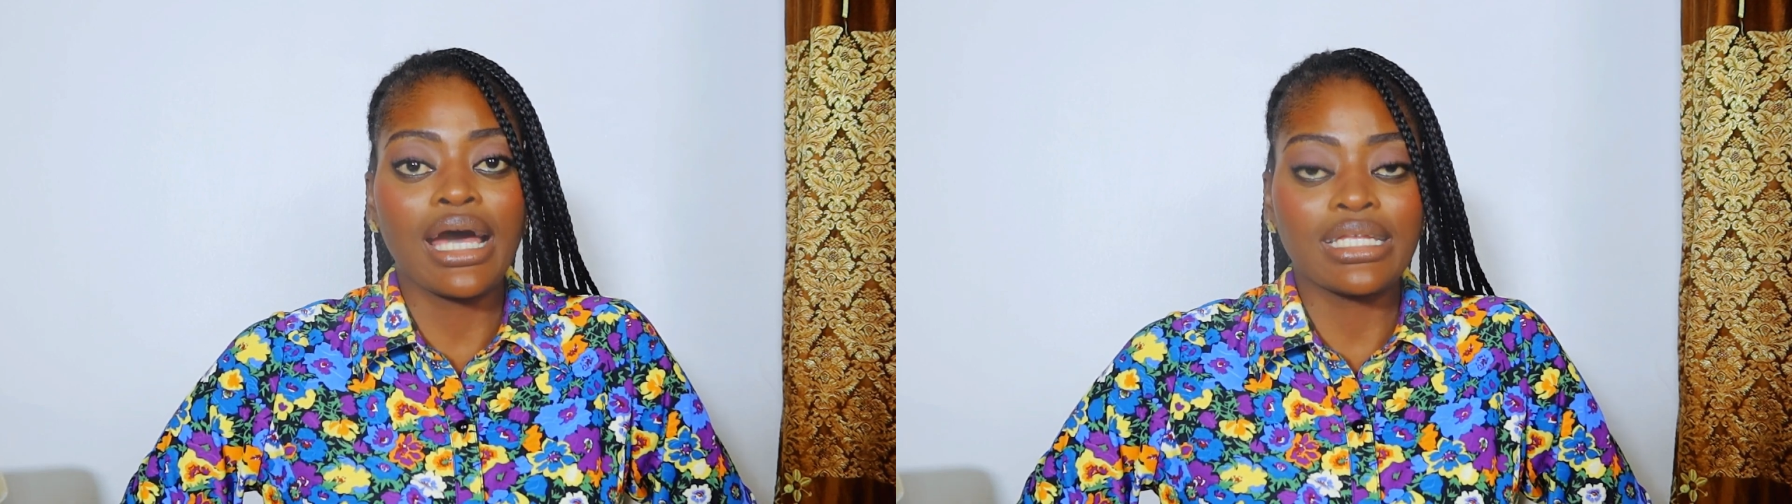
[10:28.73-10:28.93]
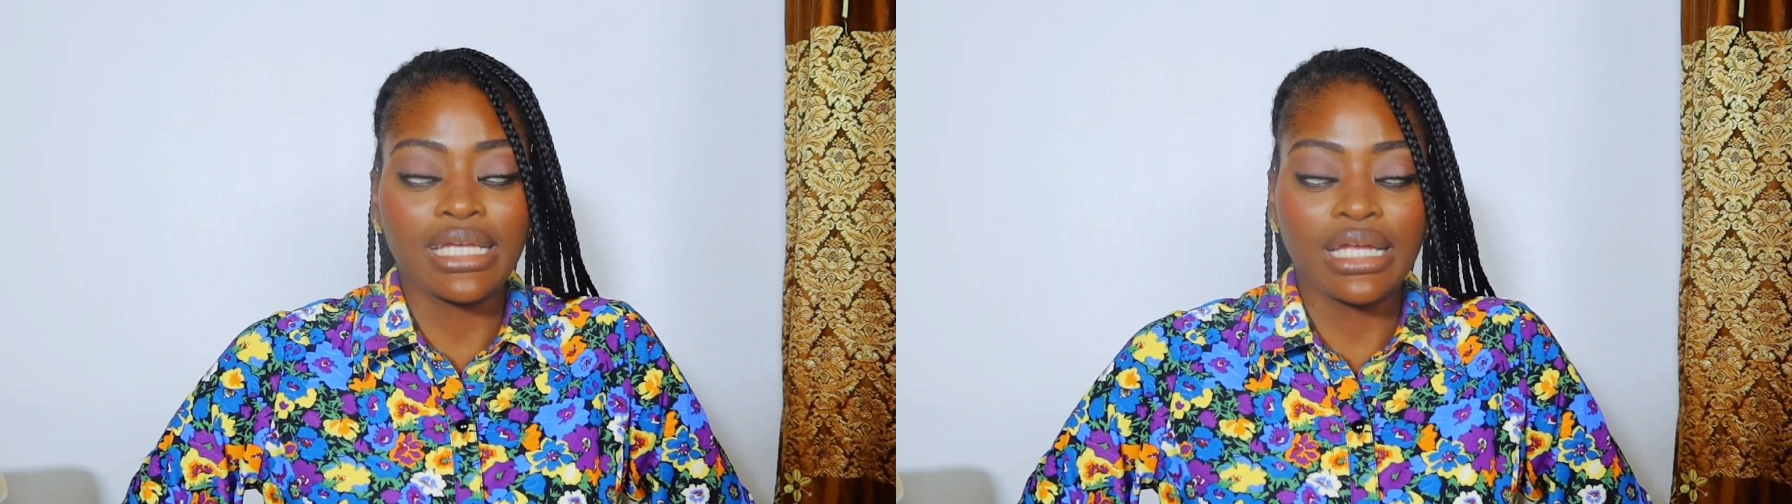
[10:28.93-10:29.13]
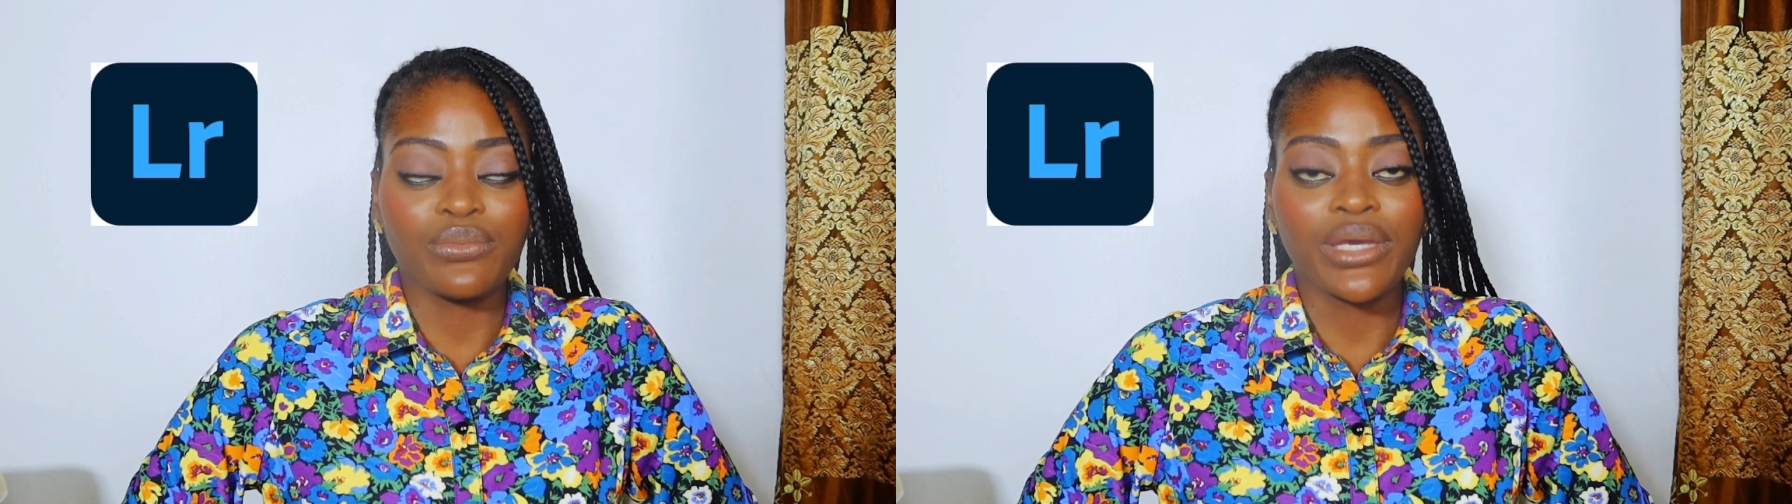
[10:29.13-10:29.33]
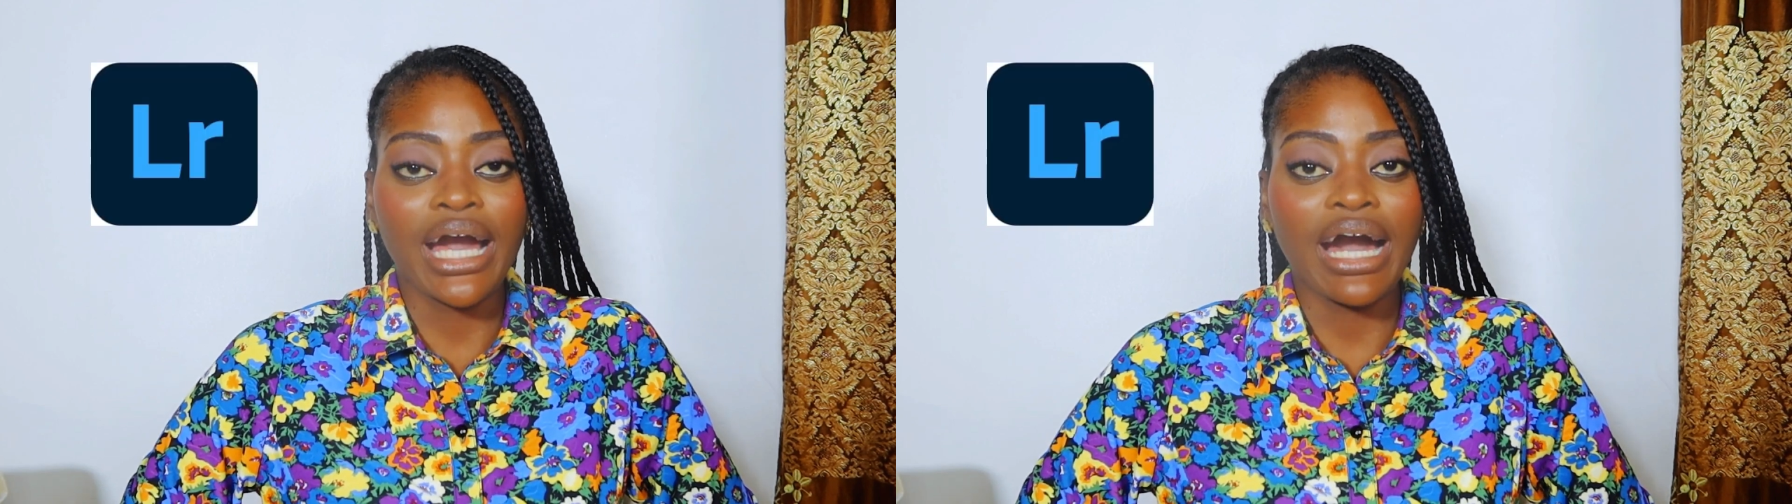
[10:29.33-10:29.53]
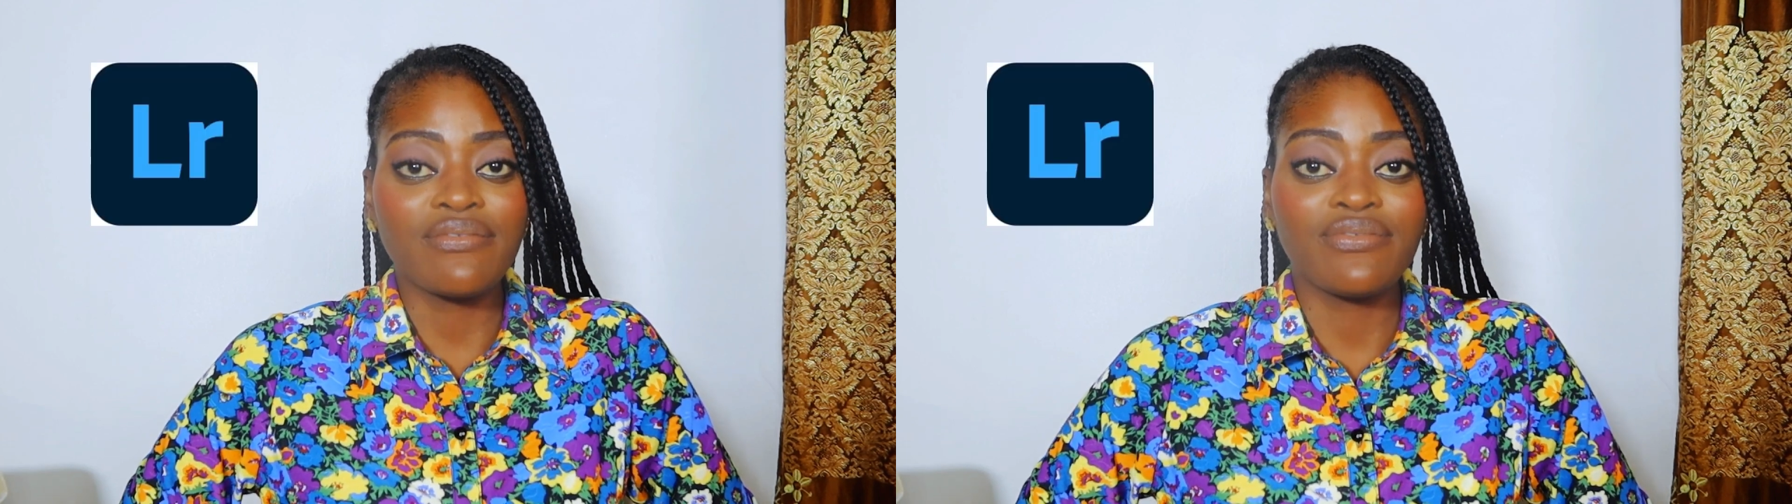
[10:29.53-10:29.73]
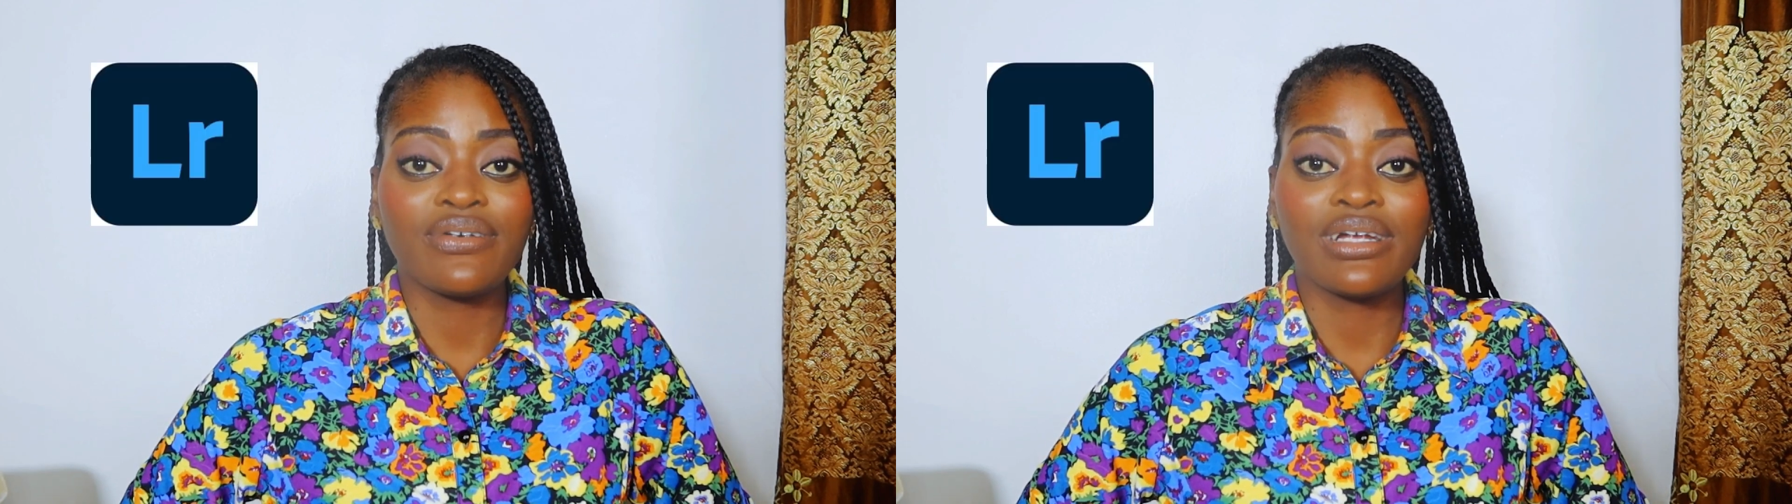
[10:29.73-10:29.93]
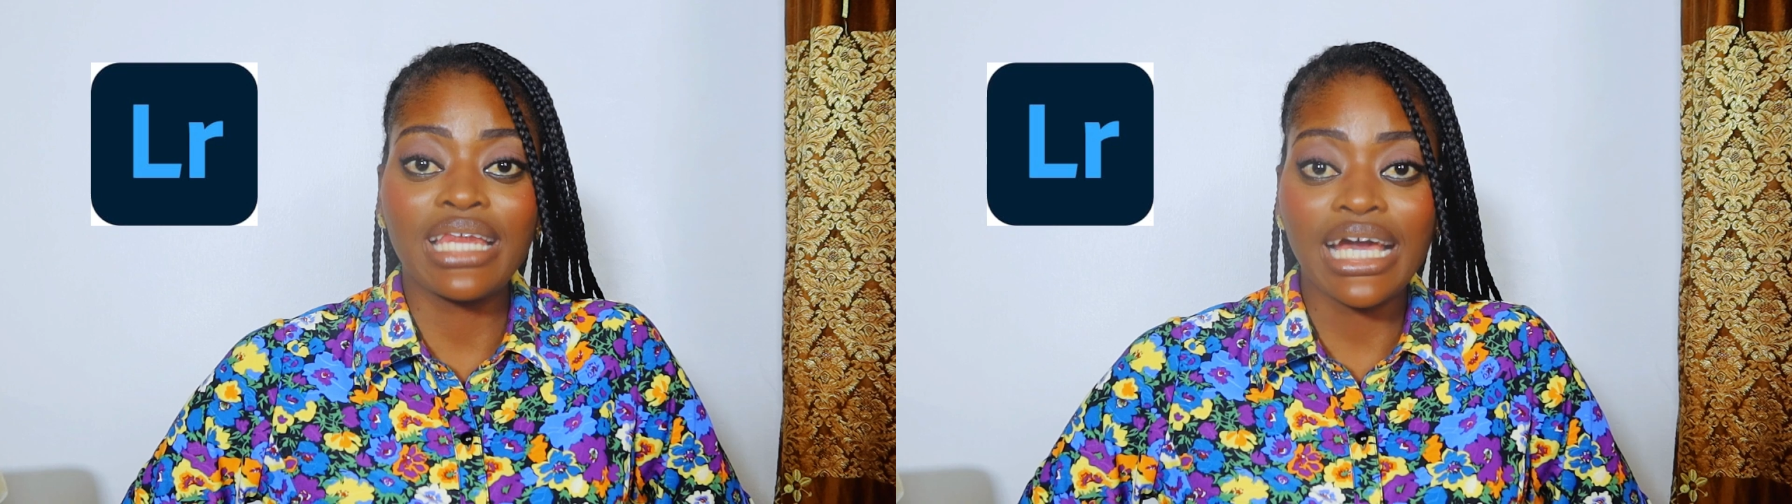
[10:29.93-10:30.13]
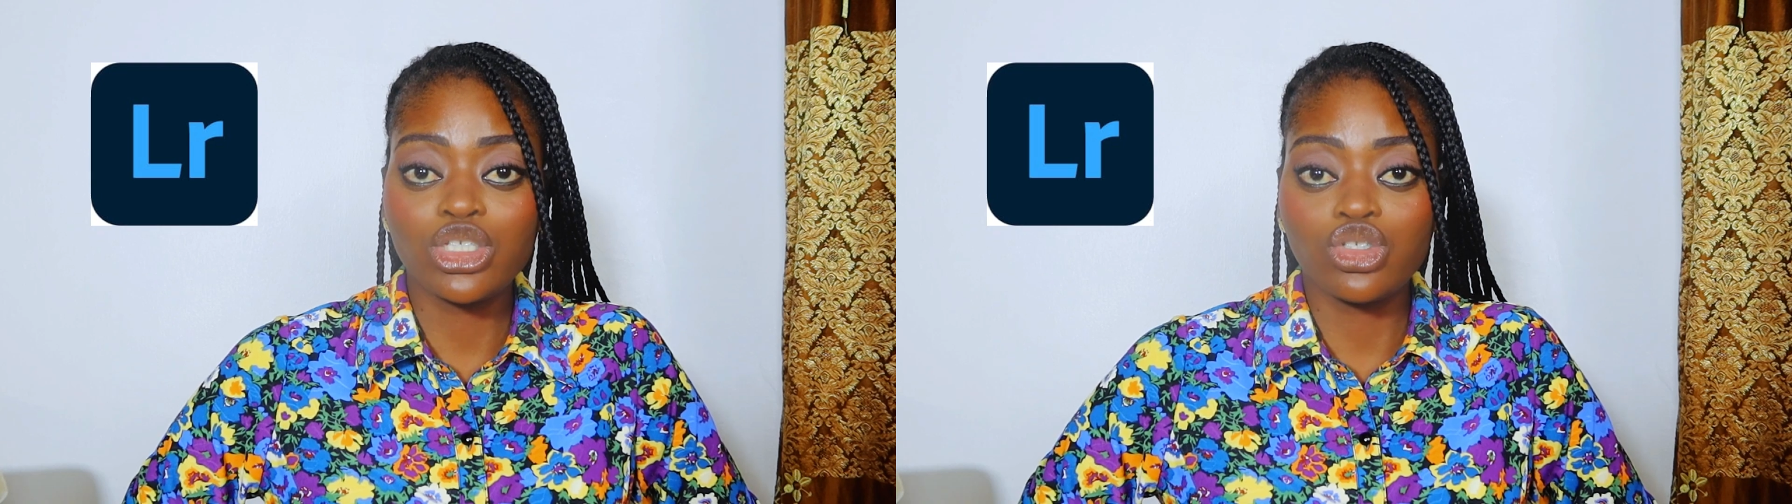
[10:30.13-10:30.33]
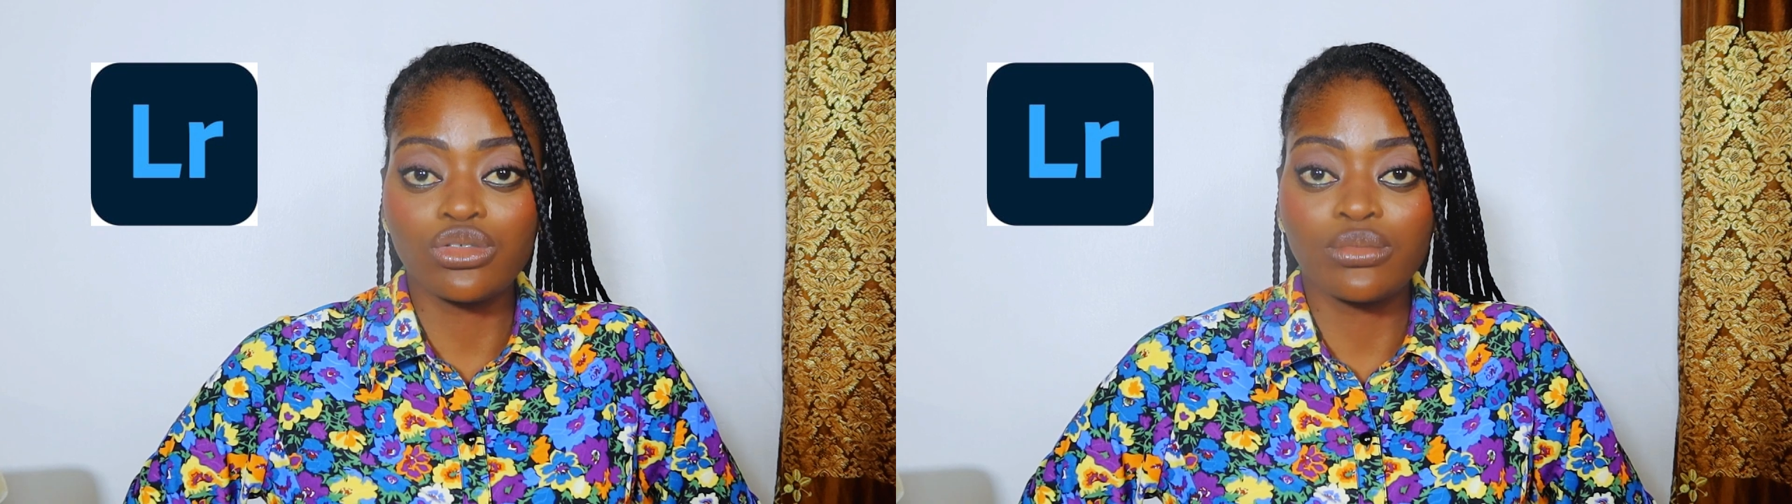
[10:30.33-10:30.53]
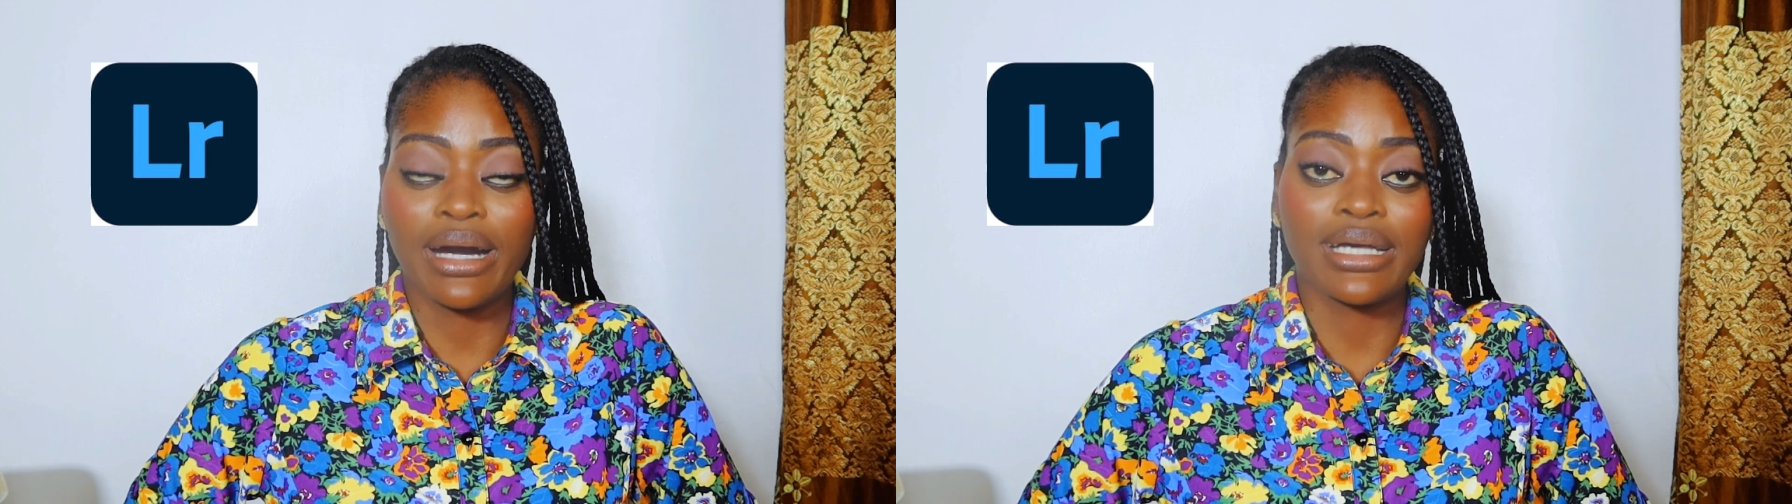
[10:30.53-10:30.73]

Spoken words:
And then we have Lightroom